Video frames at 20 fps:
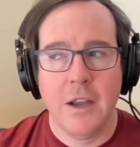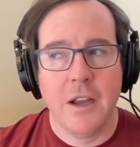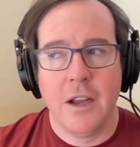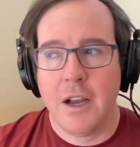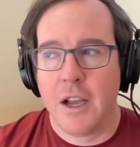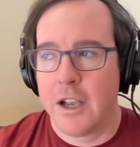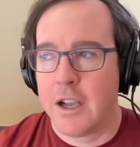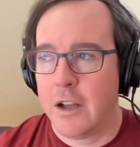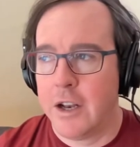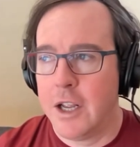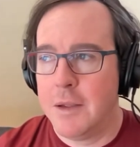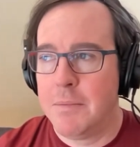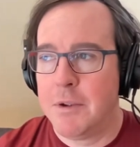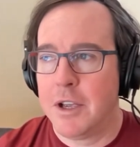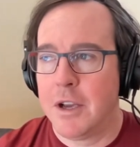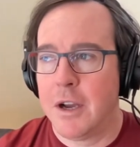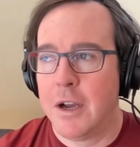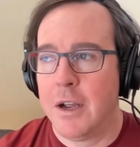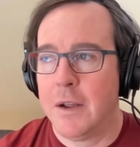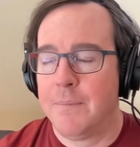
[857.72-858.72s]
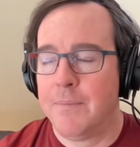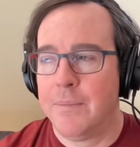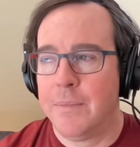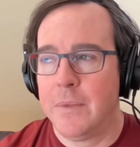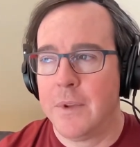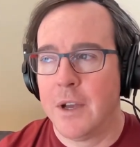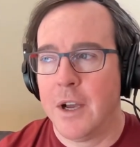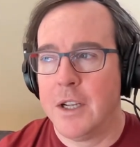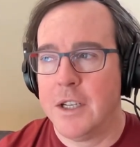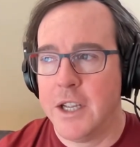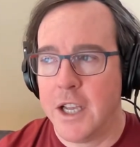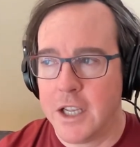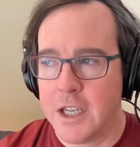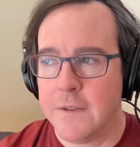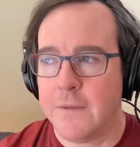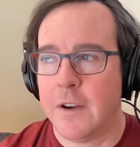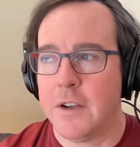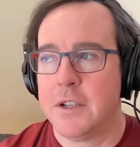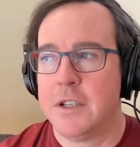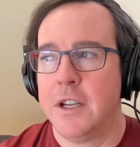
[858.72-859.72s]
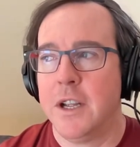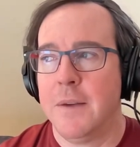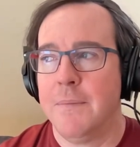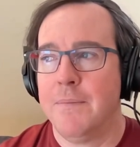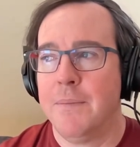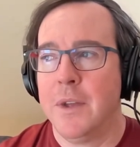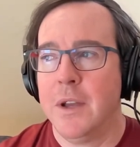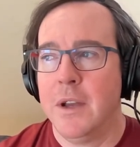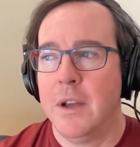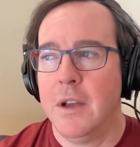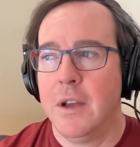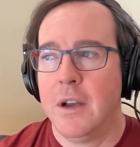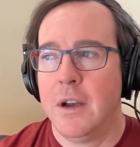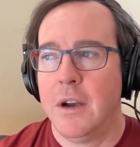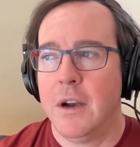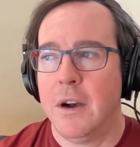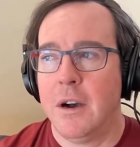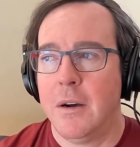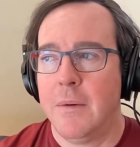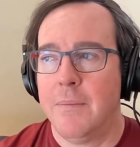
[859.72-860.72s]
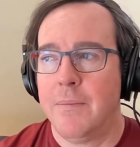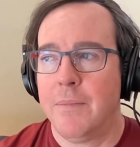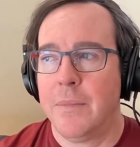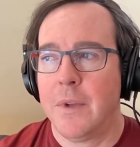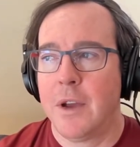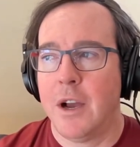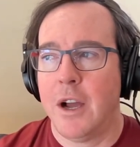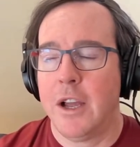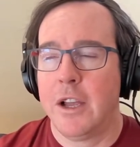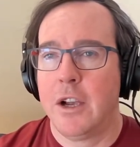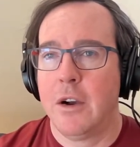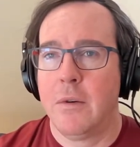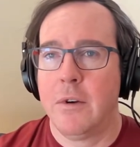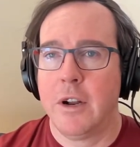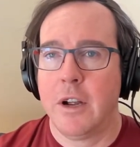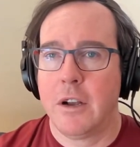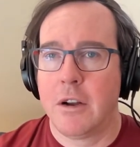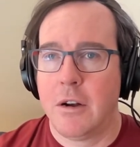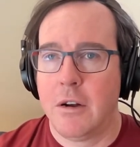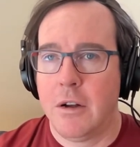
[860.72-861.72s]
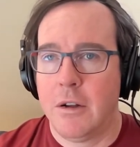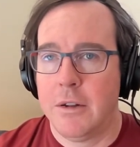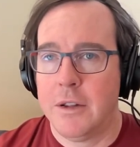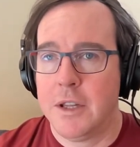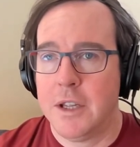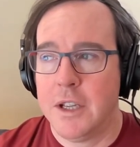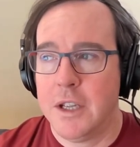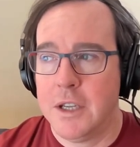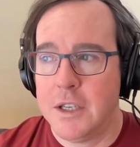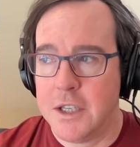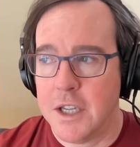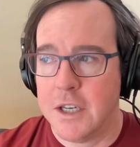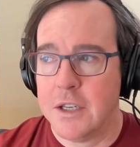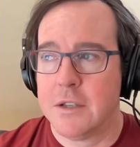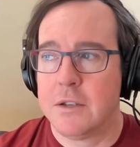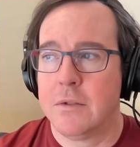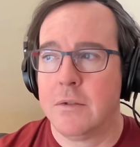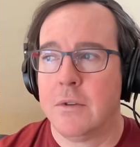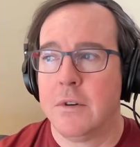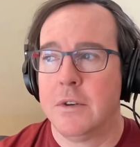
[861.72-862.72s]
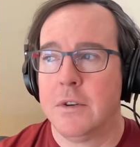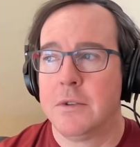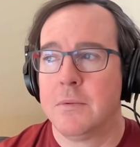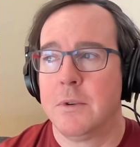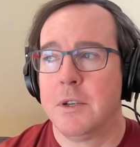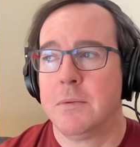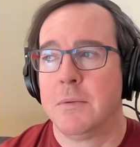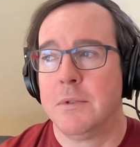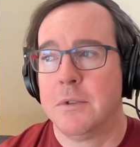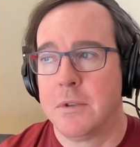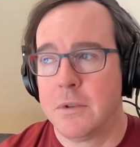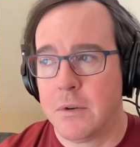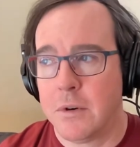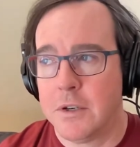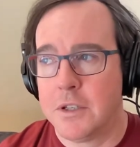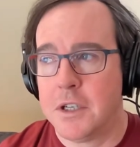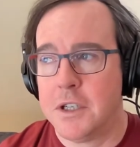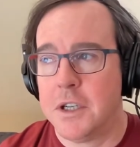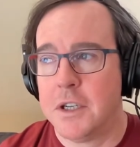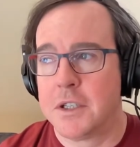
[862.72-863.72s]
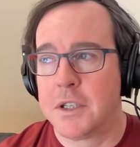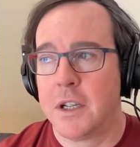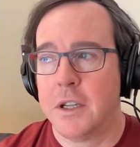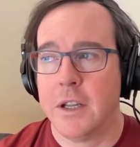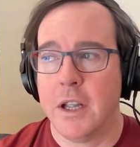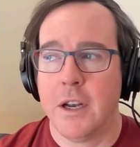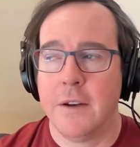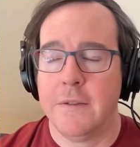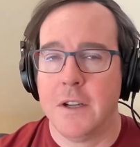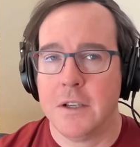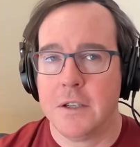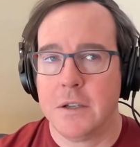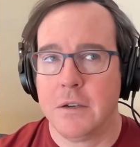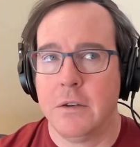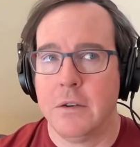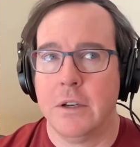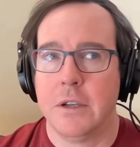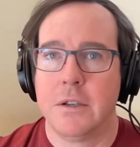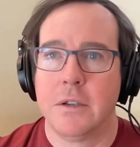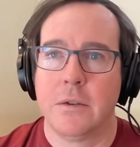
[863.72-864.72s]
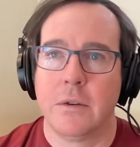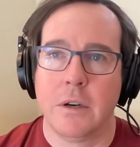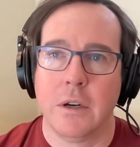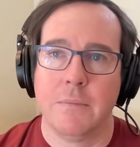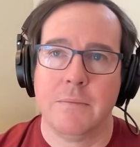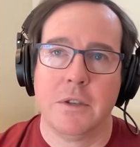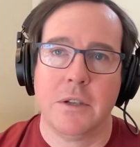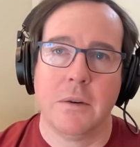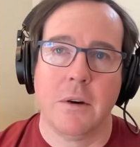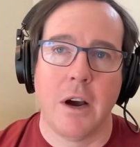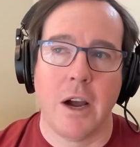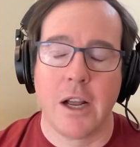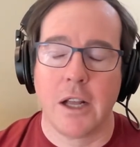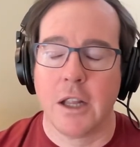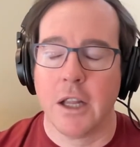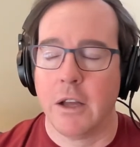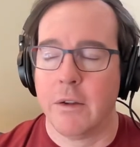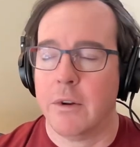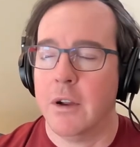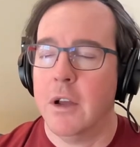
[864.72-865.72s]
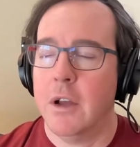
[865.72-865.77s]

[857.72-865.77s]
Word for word: gun mm-hmm. API. I take a device name. Um, I go and I call the data stores, which will store it to disk, and then if necessary, store it up to iCloud